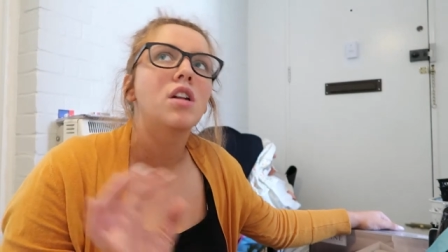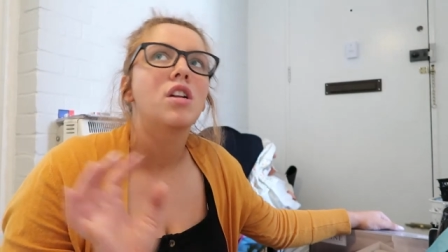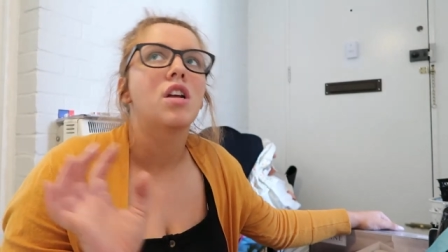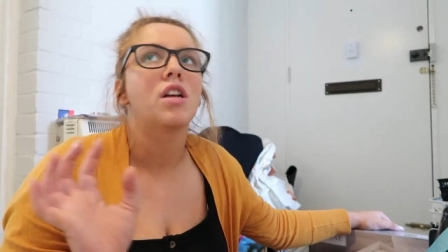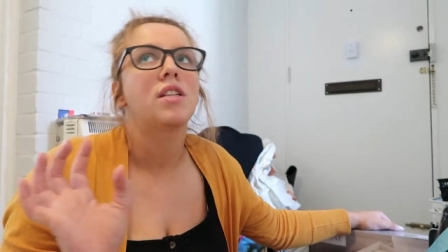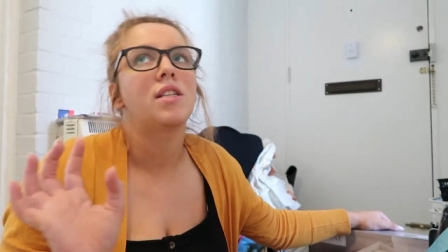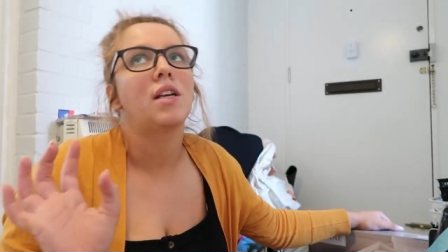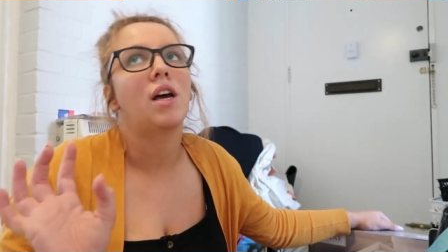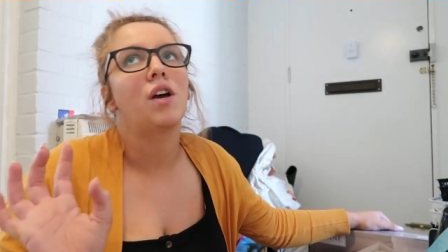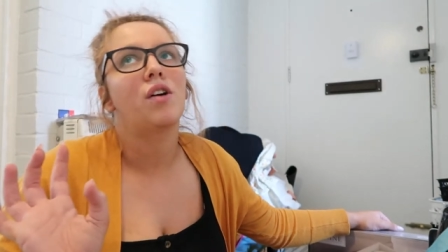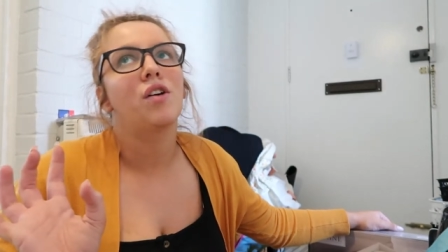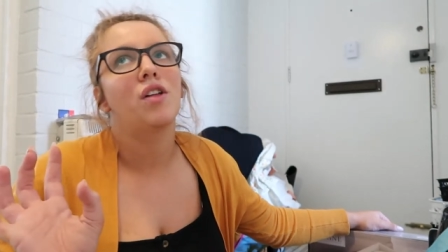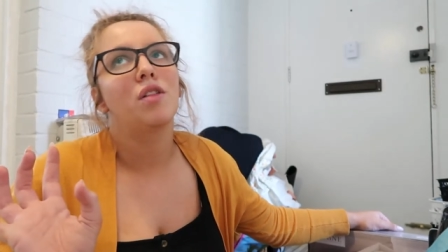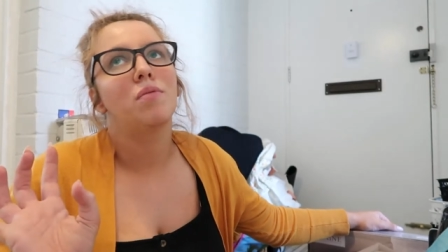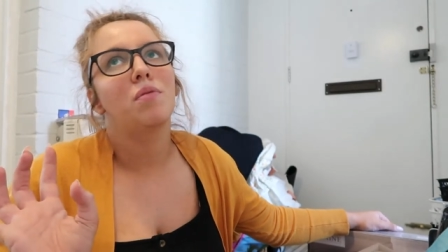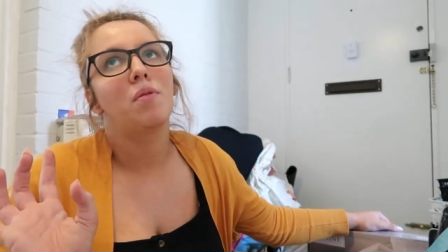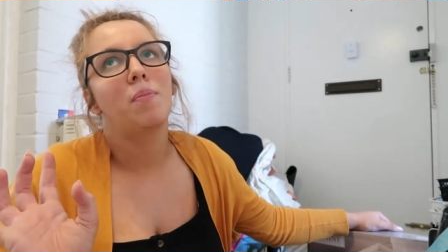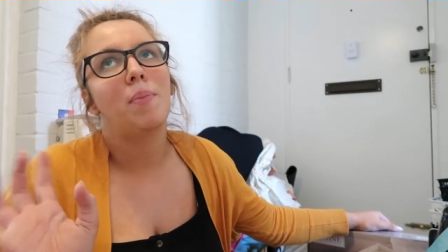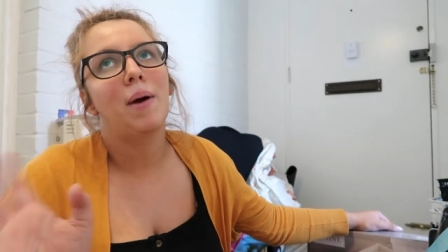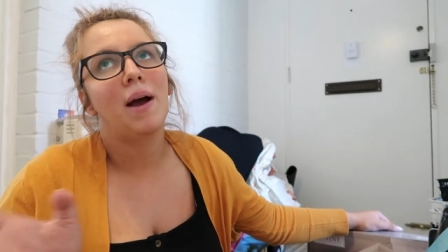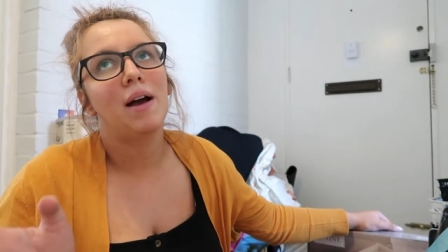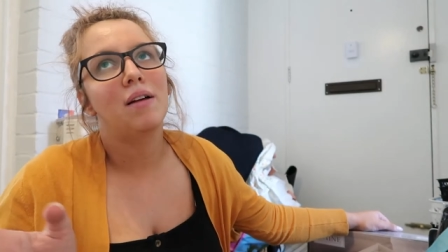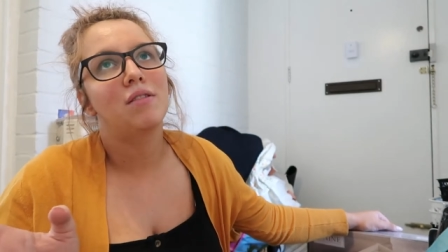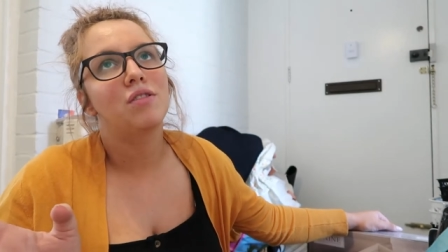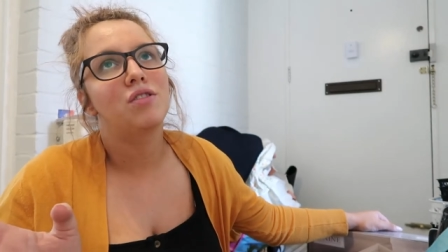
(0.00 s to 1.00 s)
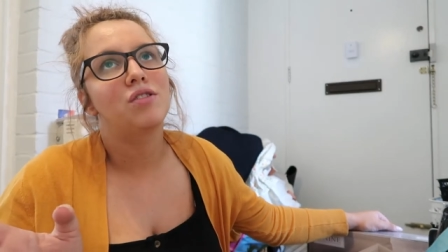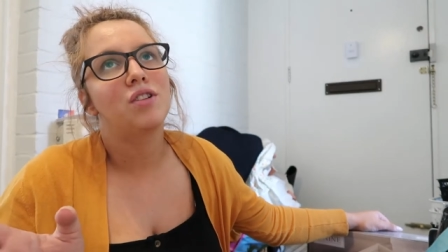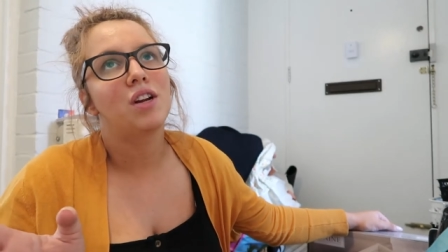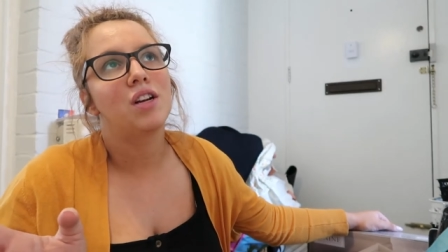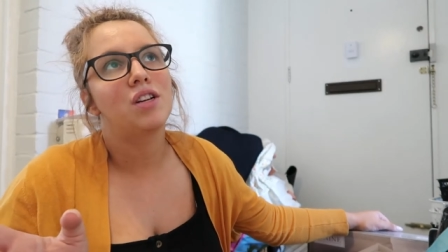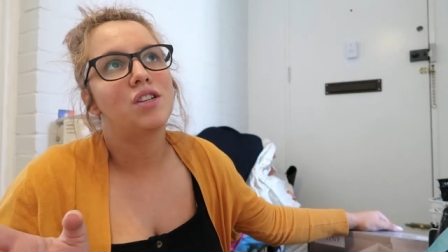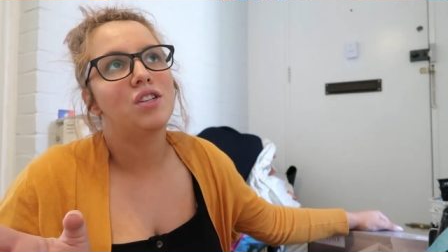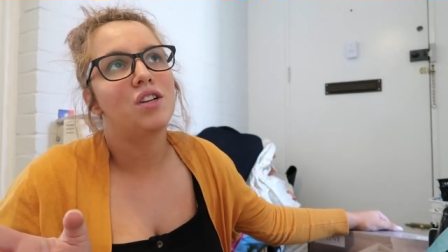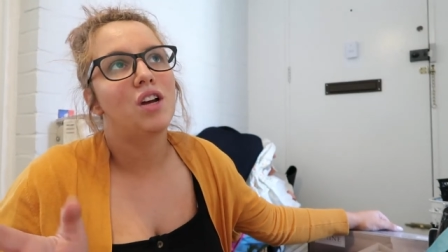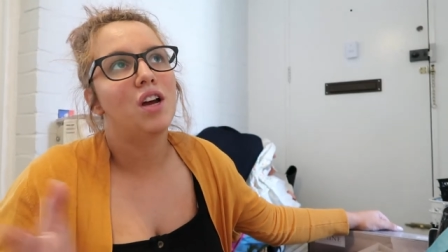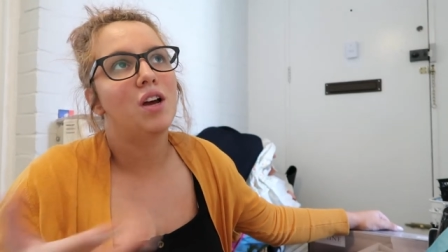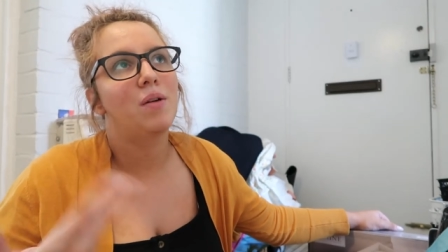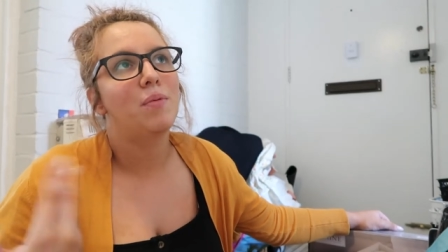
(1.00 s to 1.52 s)
Turns out I got them in
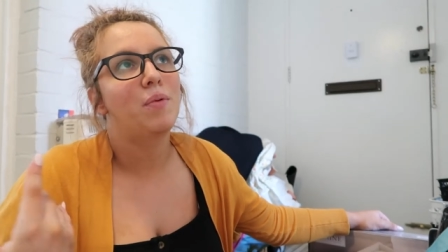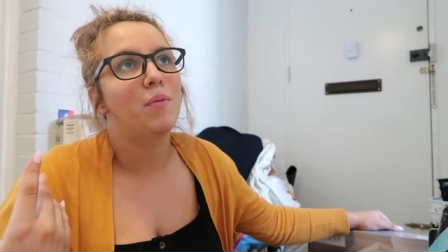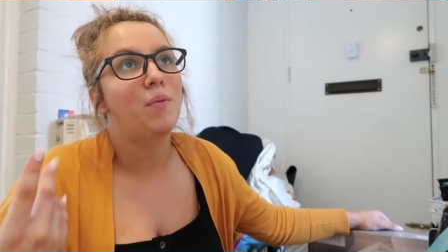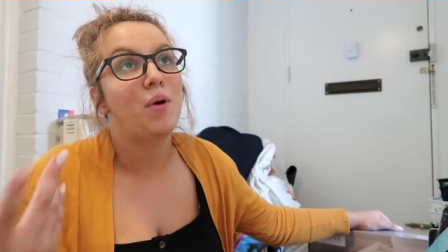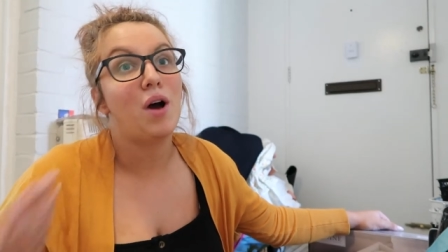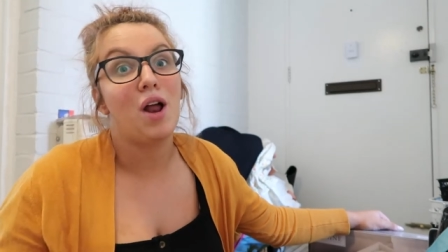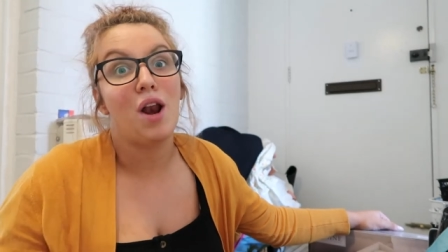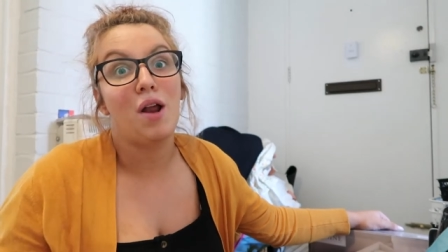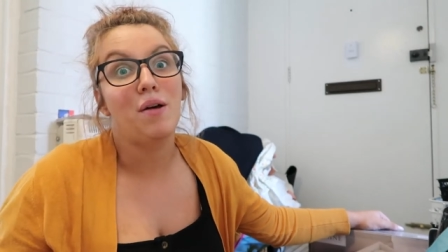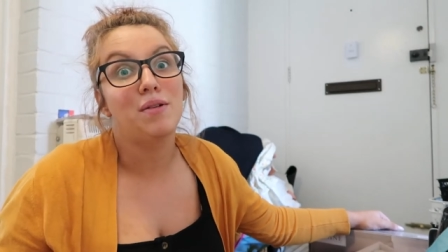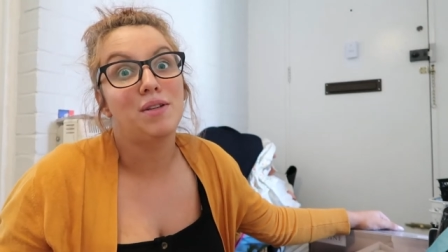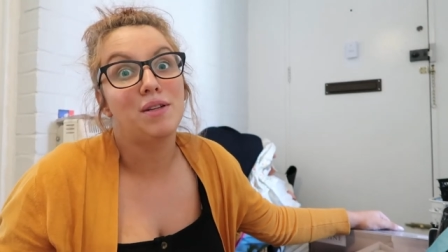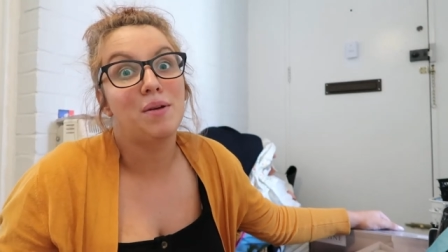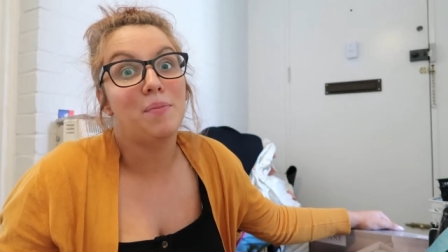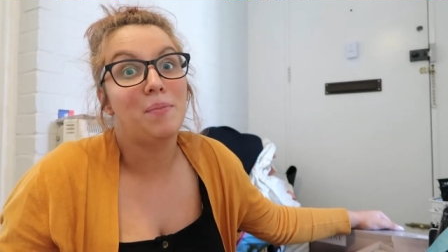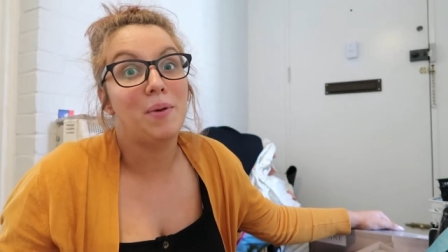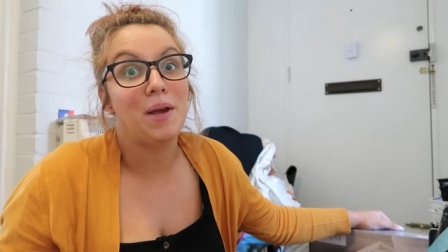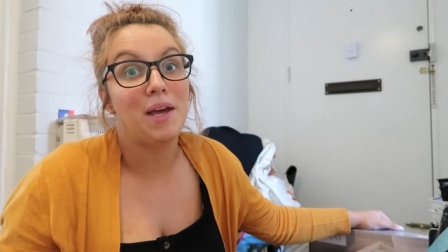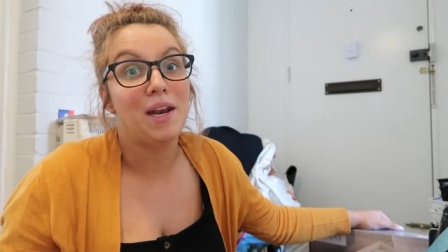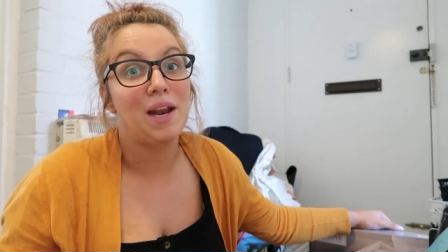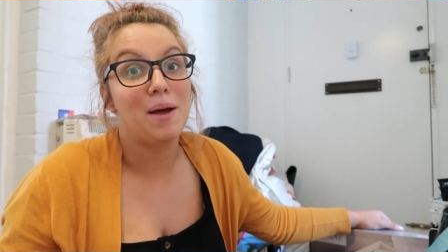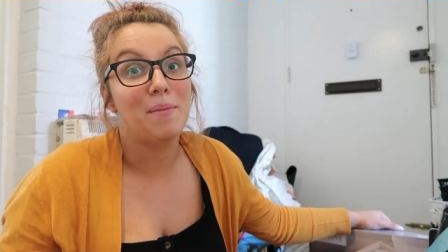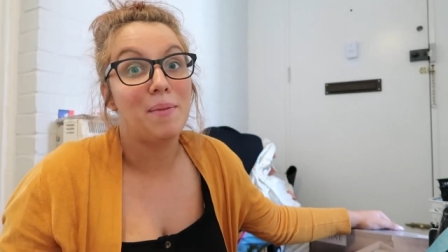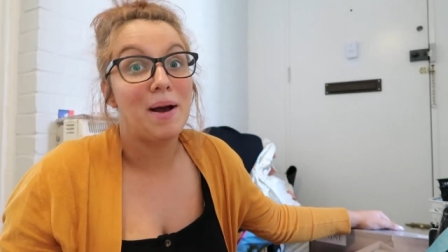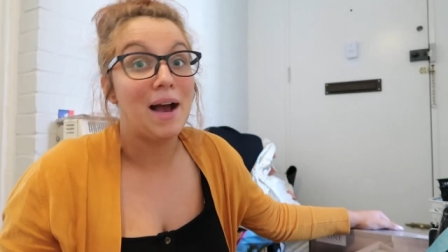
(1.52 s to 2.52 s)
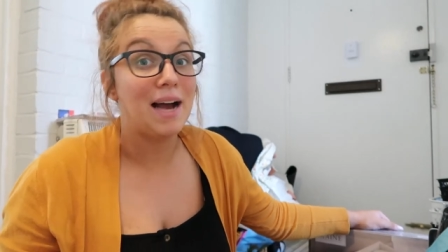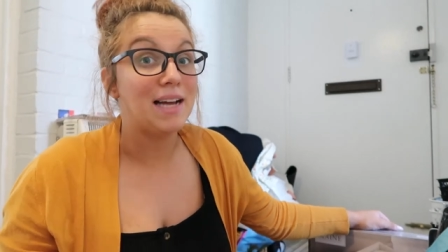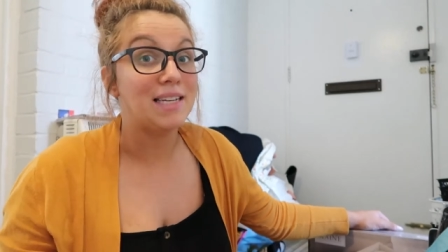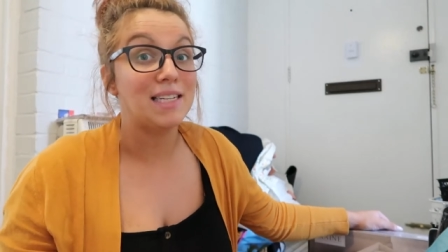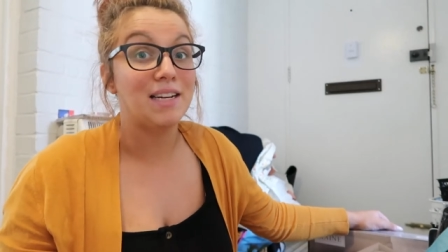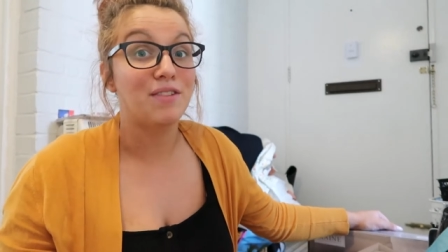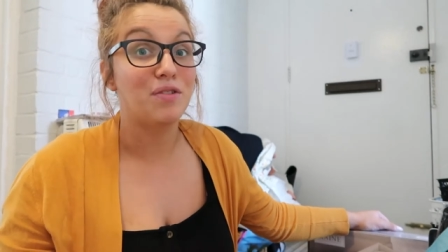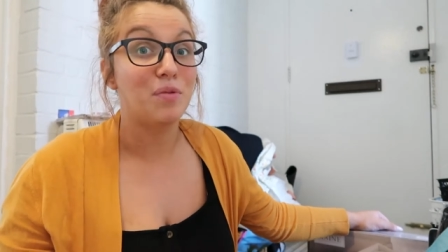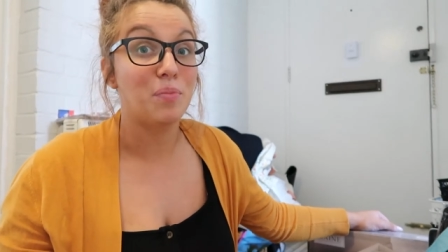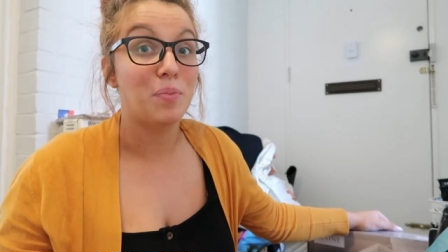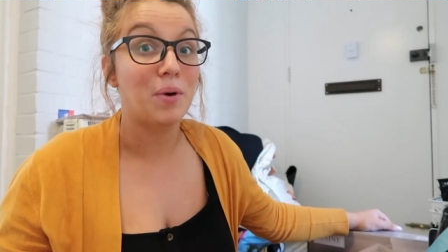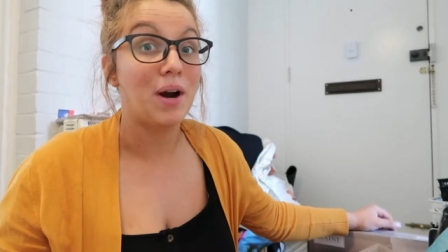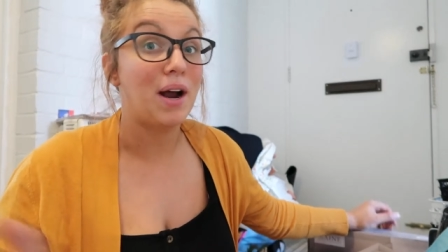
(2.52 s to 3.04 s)
Poundstretcher, but while I was in B&M, I had
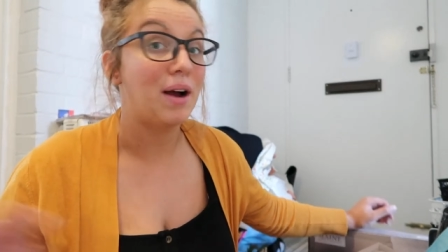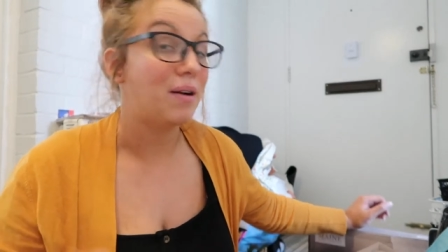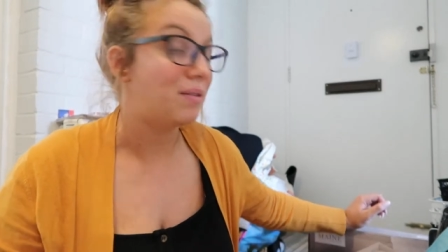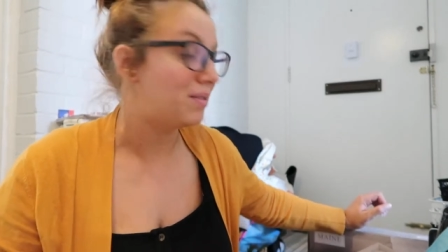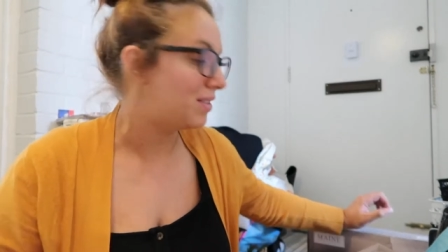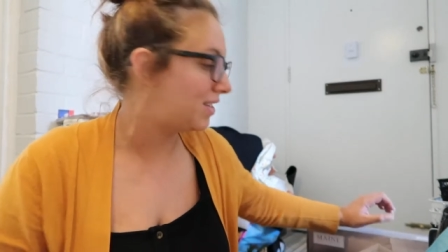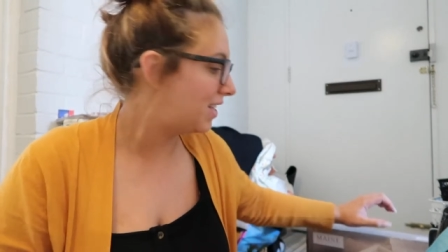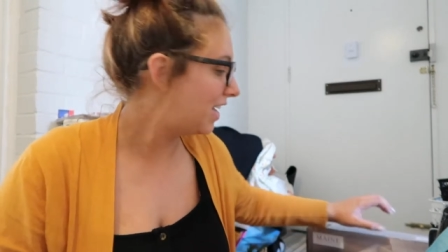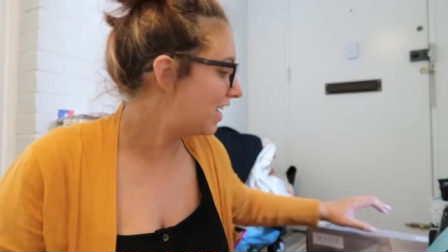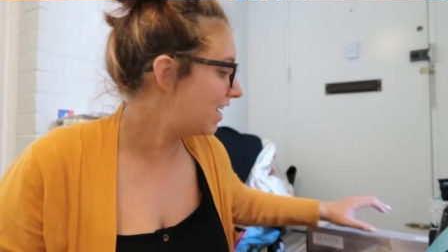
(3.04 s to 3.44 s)
to have a browse.